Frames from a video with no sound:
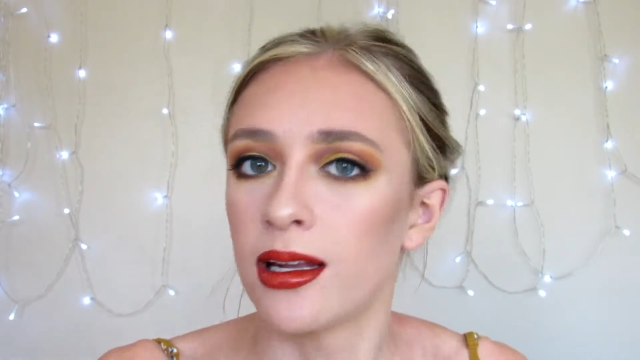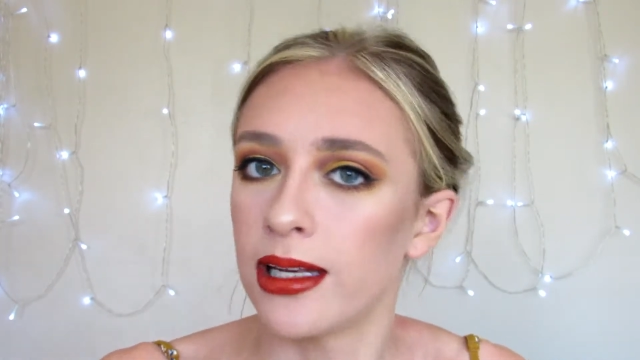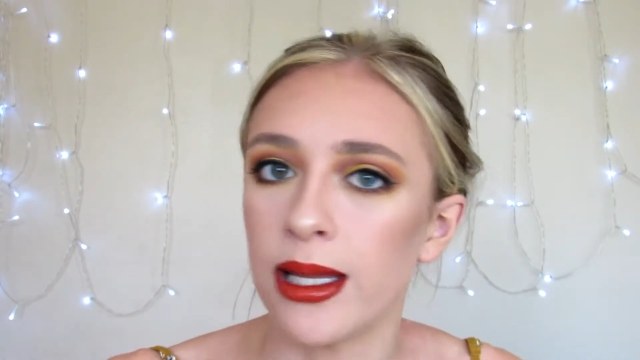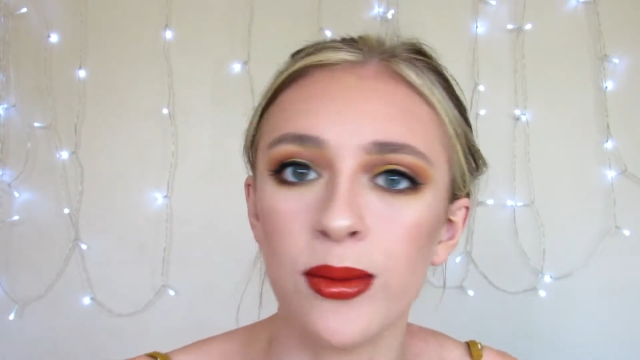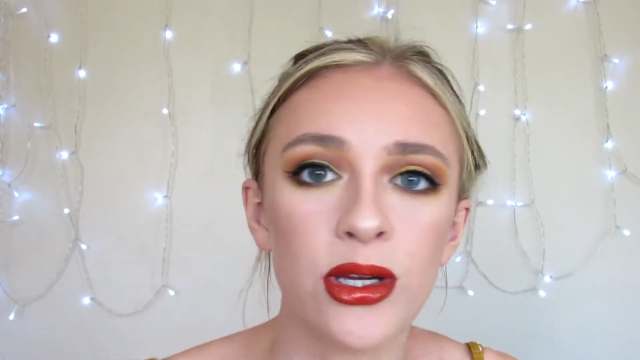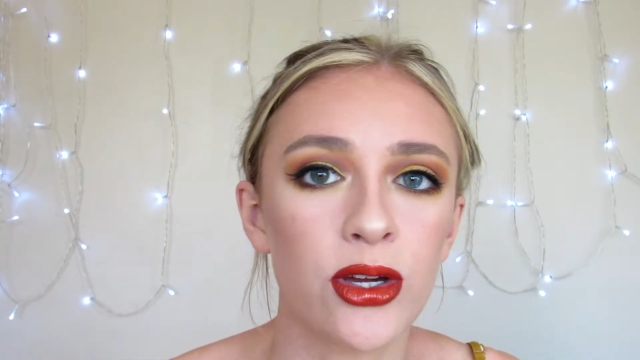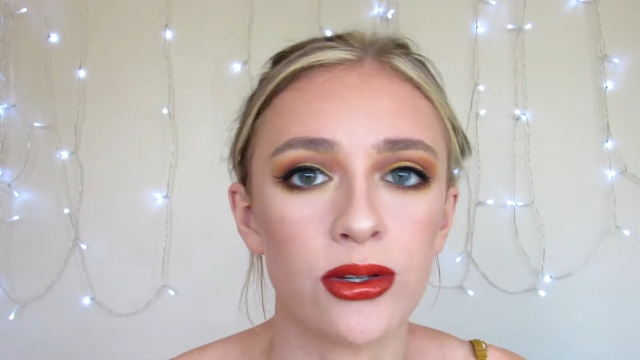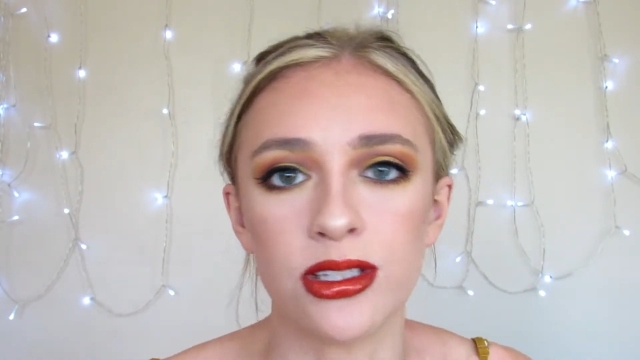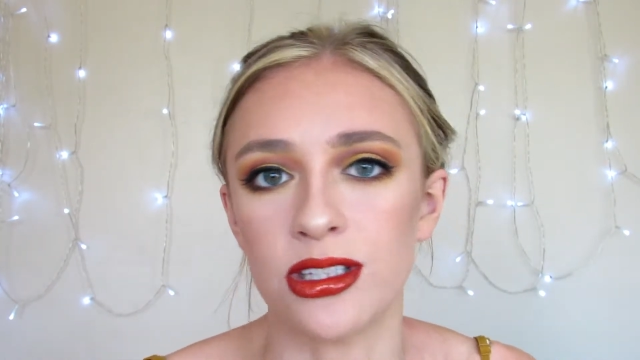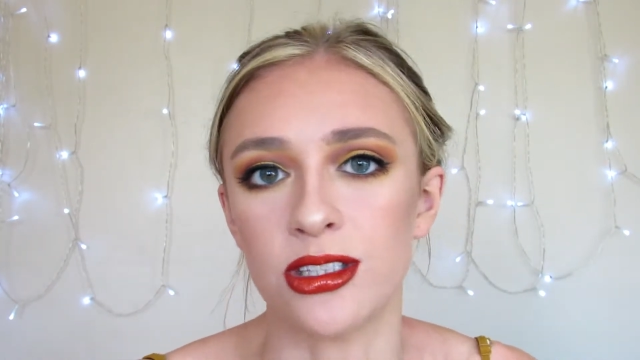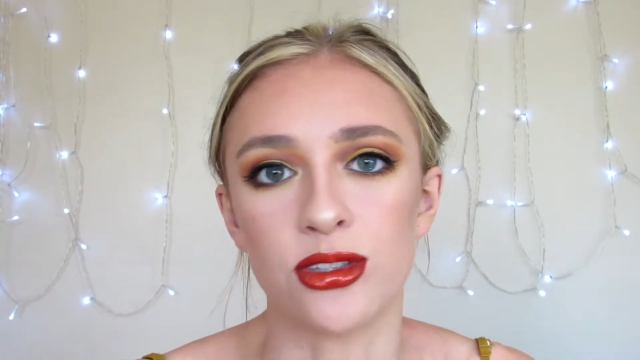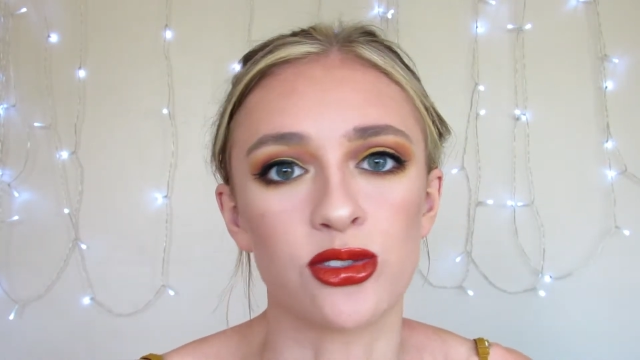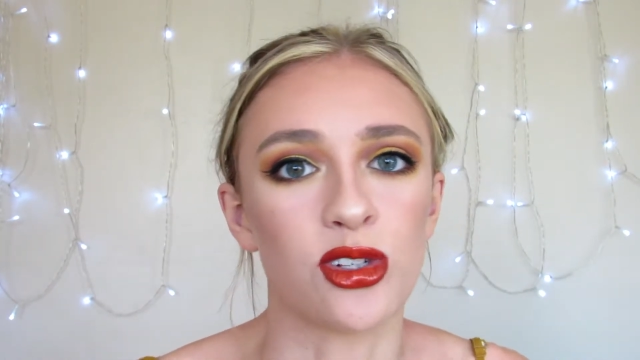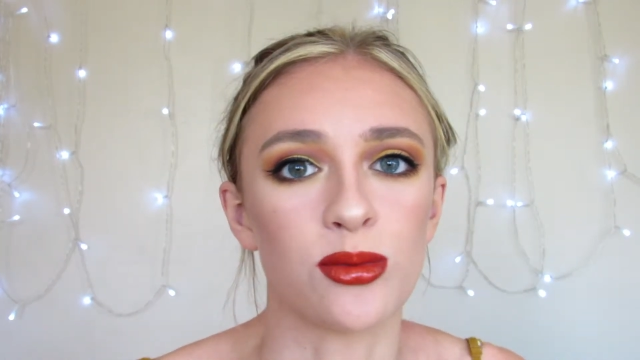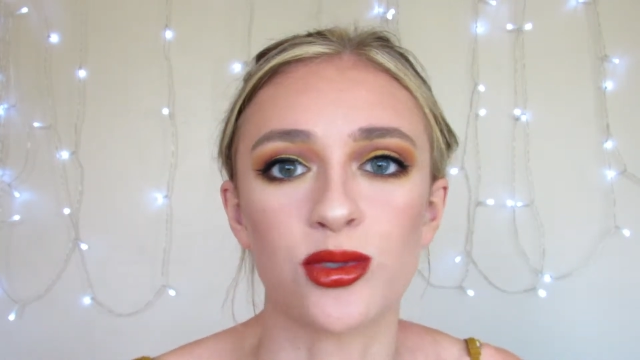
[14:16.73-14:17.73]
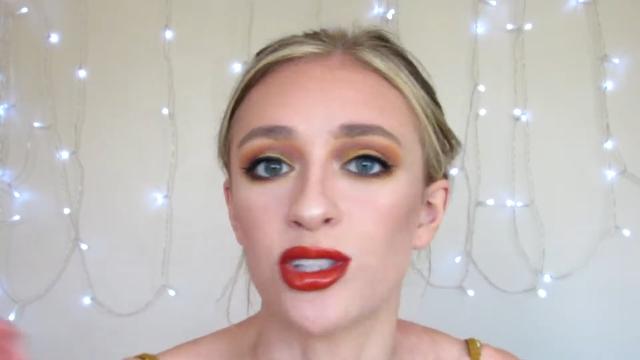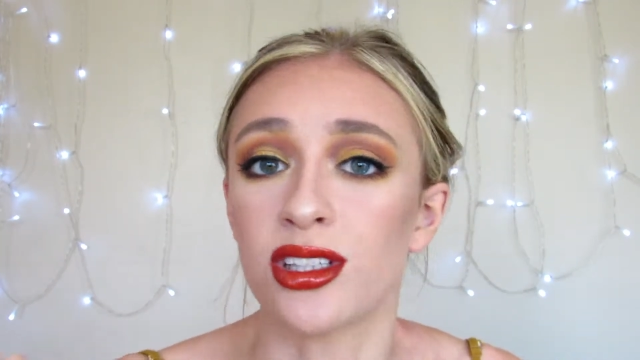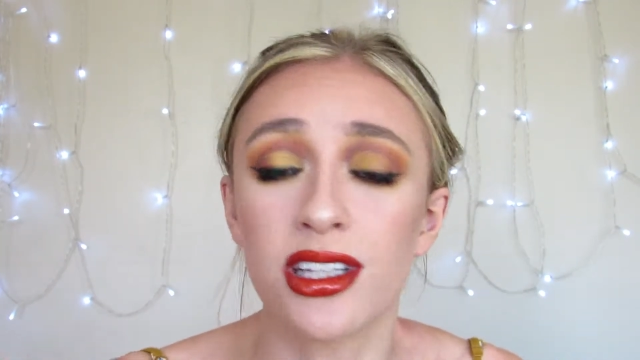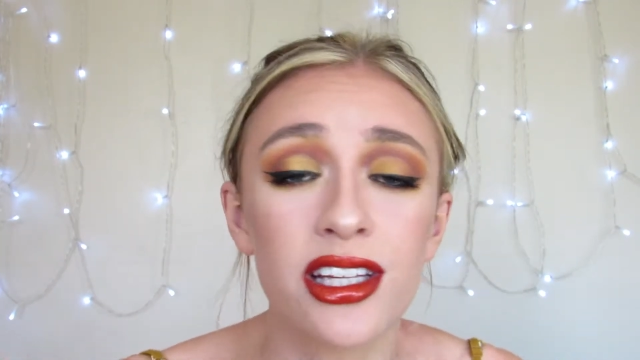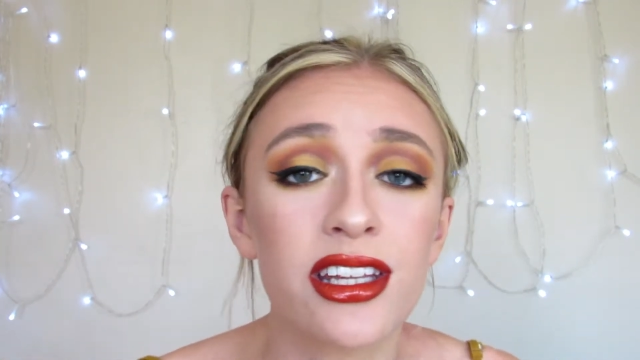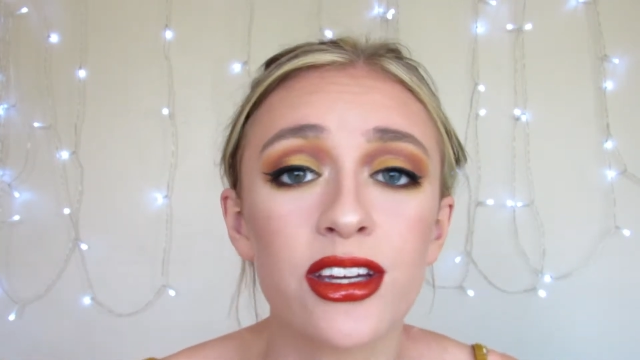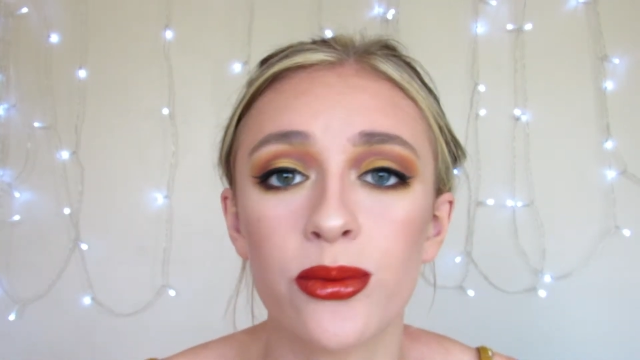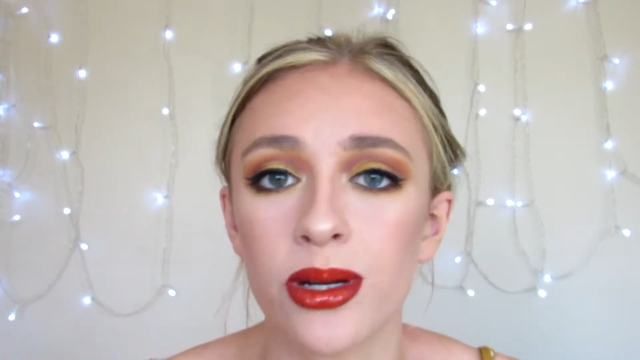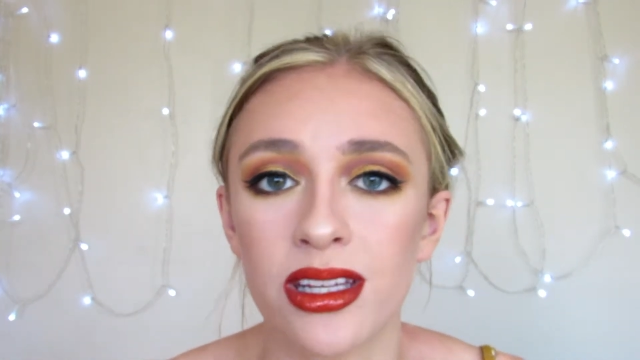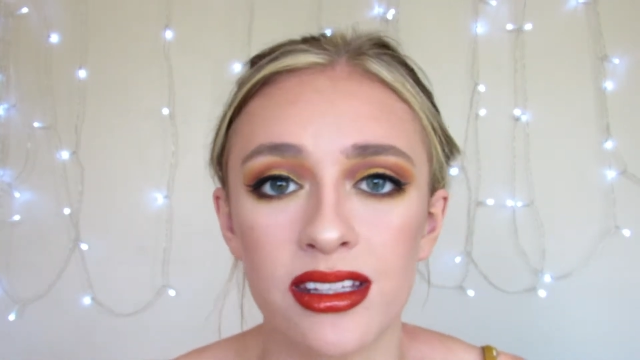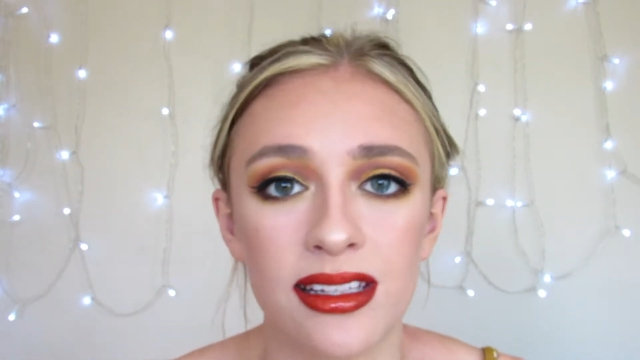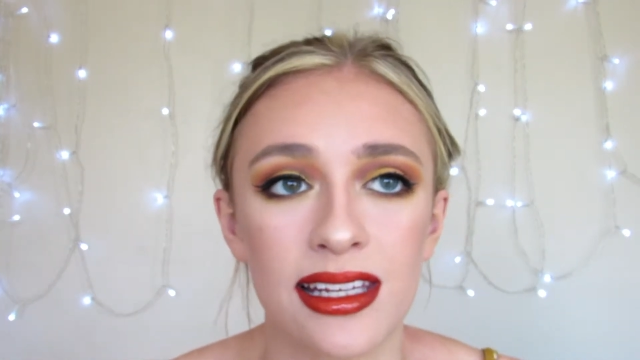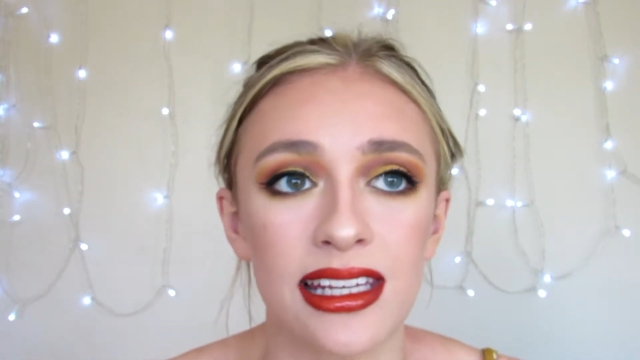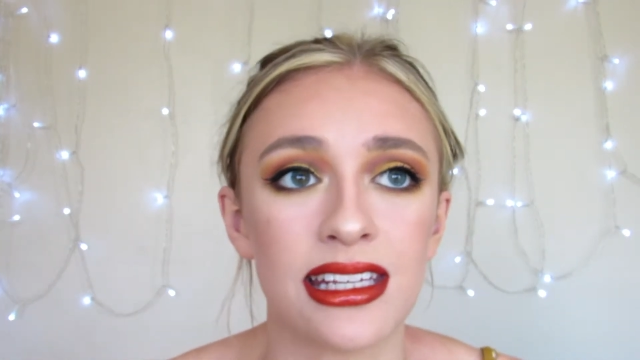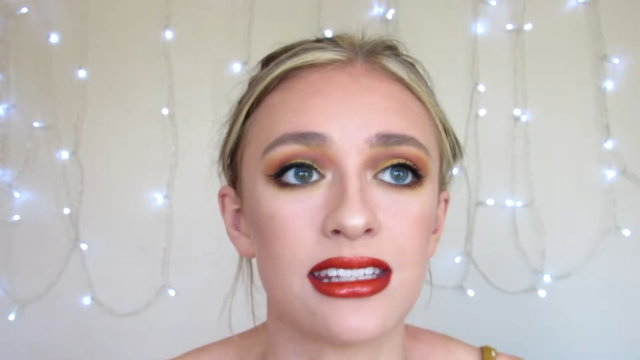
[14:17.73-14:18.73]
Let me go into the description, click one of the
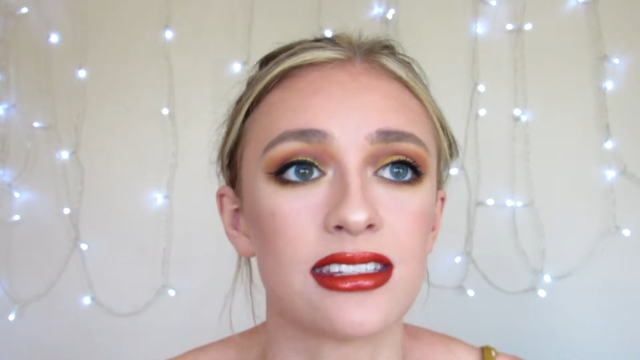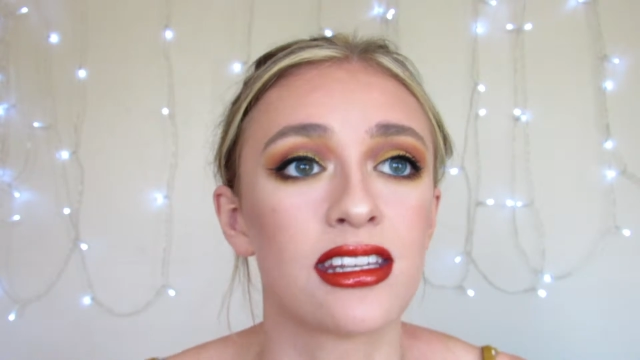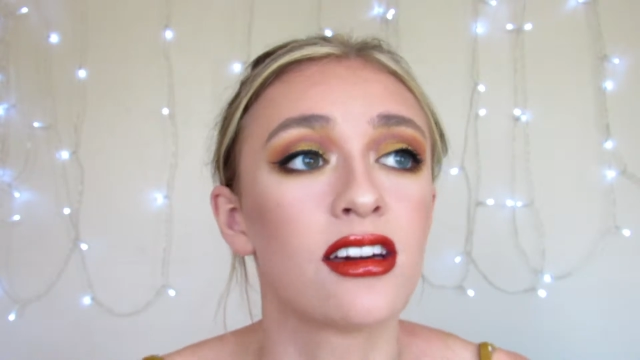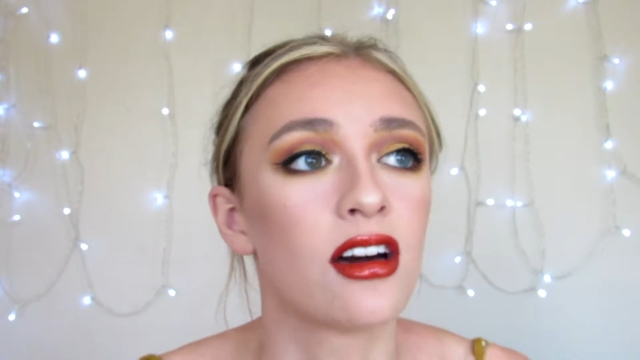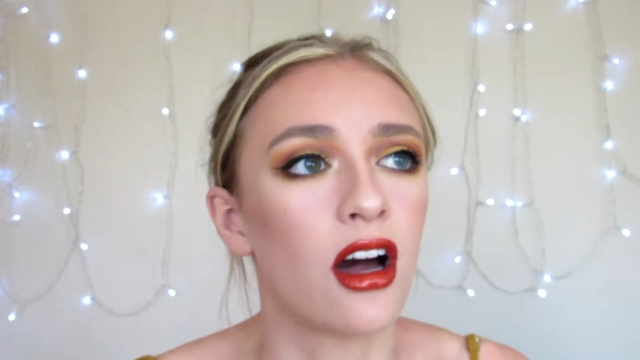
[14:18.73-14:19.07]
links.